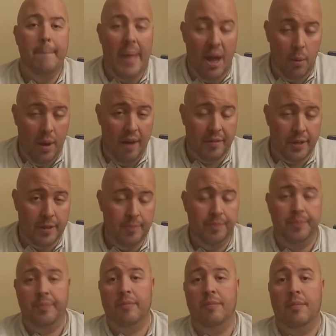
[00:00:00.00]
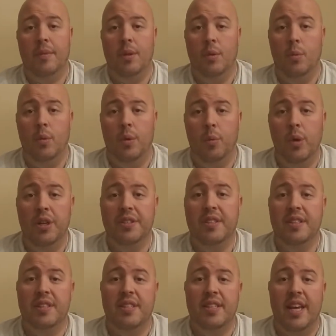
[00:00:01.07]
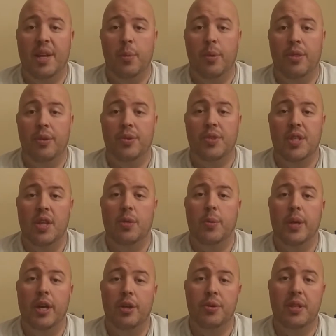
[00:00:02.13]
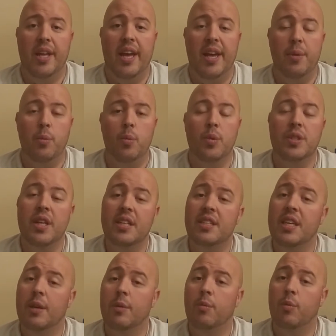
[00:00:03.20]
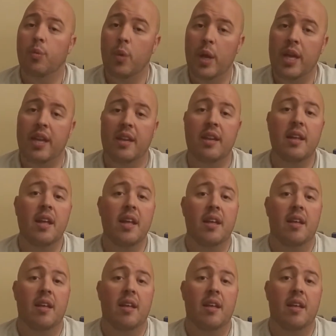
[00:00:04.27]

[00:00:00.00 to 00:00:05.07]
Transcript: However, what Wilson decided with their C300 line was not to get rid